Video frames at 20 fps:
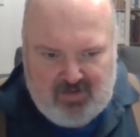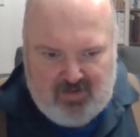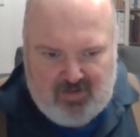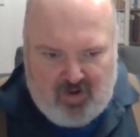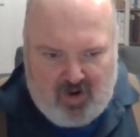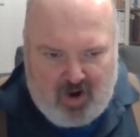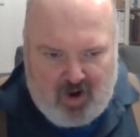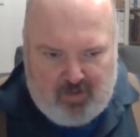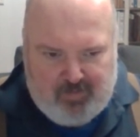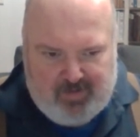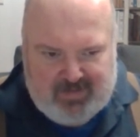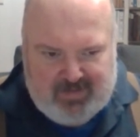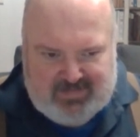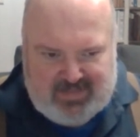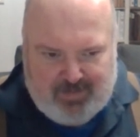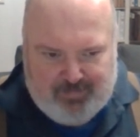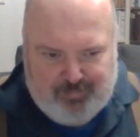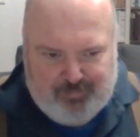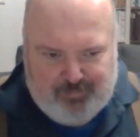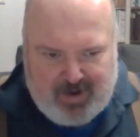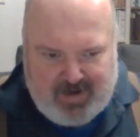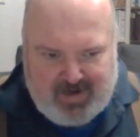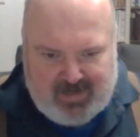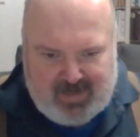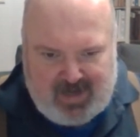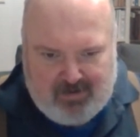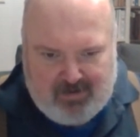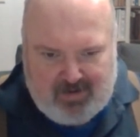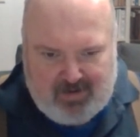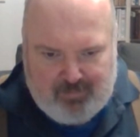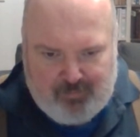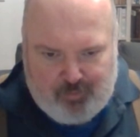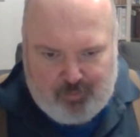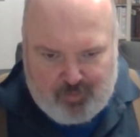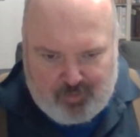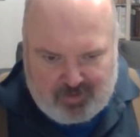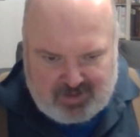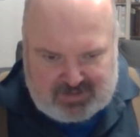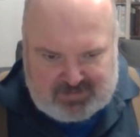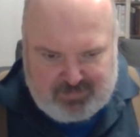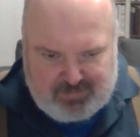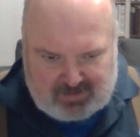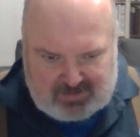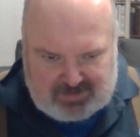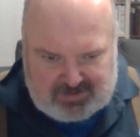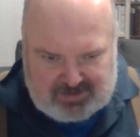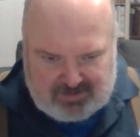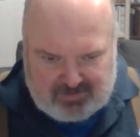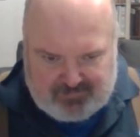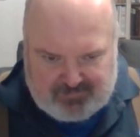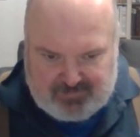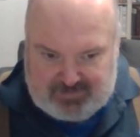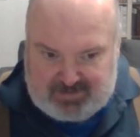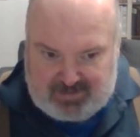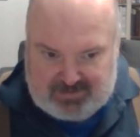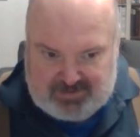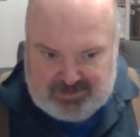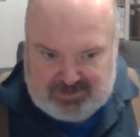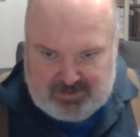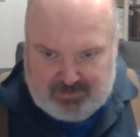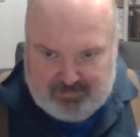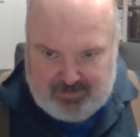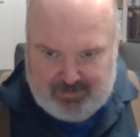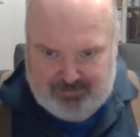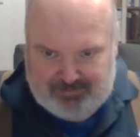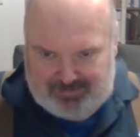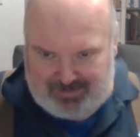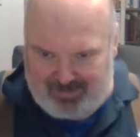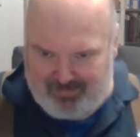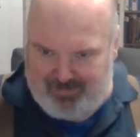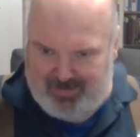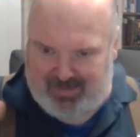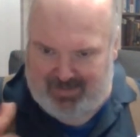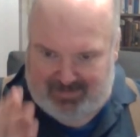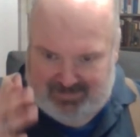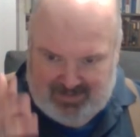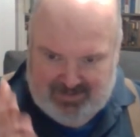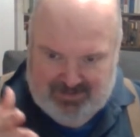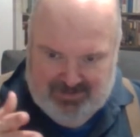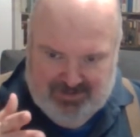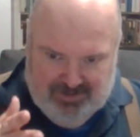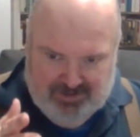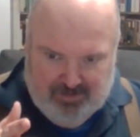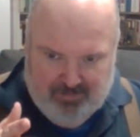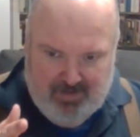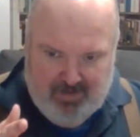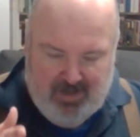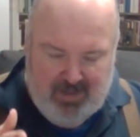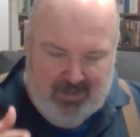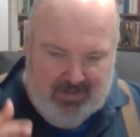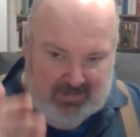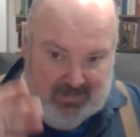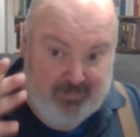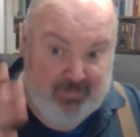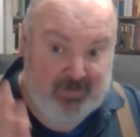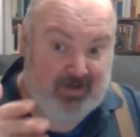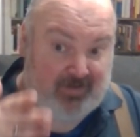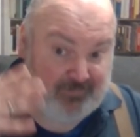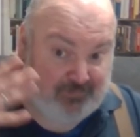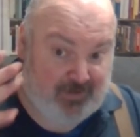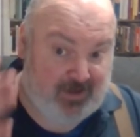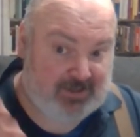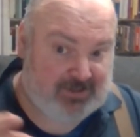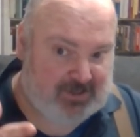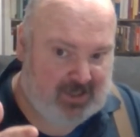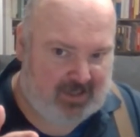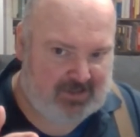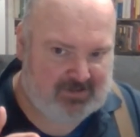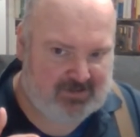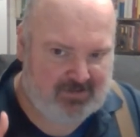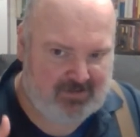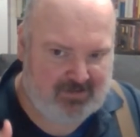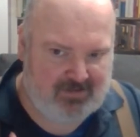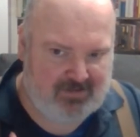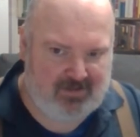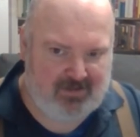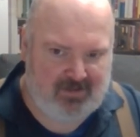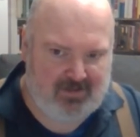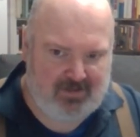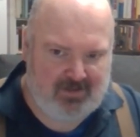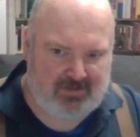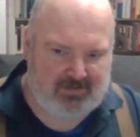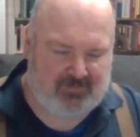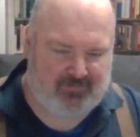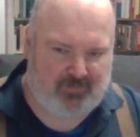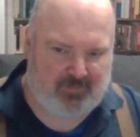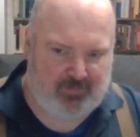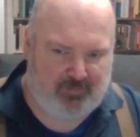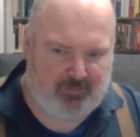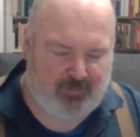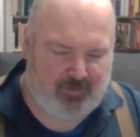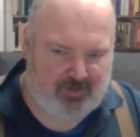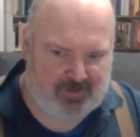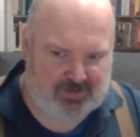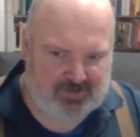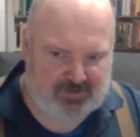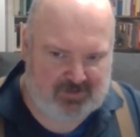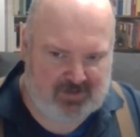always separating out a worse multitude for citizenship. It was limiting citizenship, limiting franchise from the worst.